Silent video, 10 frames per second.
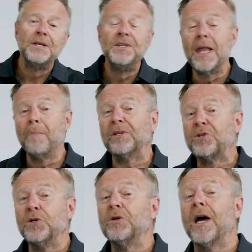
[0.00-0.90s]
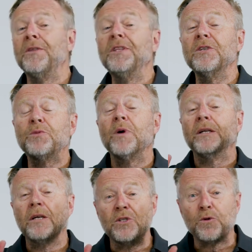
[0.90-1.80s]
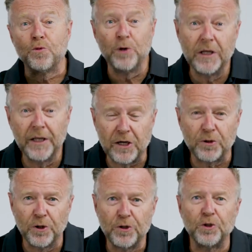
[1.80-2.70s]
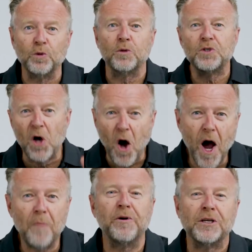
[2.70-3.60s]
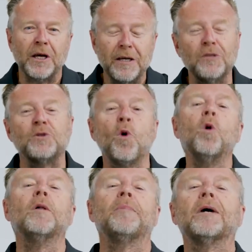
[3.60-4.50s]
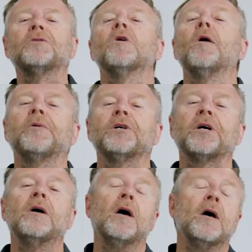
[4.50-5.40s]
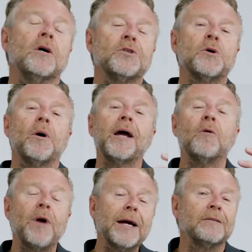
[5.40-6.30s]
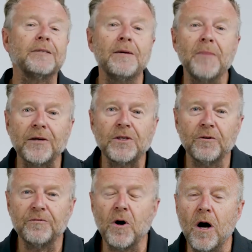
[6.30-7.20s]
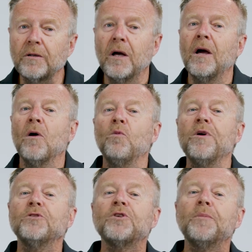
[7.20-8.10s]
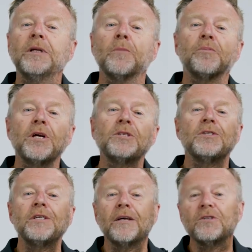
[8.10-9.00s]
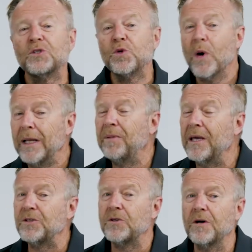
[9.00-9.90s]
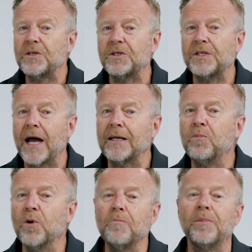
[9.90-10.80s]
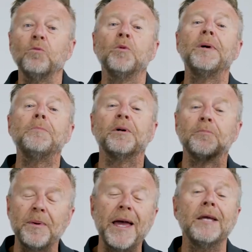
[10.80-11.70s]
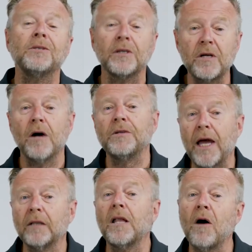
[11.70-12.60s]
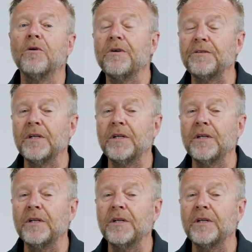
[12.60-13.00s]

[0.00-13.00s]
Number two, and this one is really crucial, tyre pressure. It's all about tyre pressure. So on our rugged D-Max that we've got, we're dropping the pressures down to 20 psi as a starting point, but we'll be prepared to go down lower if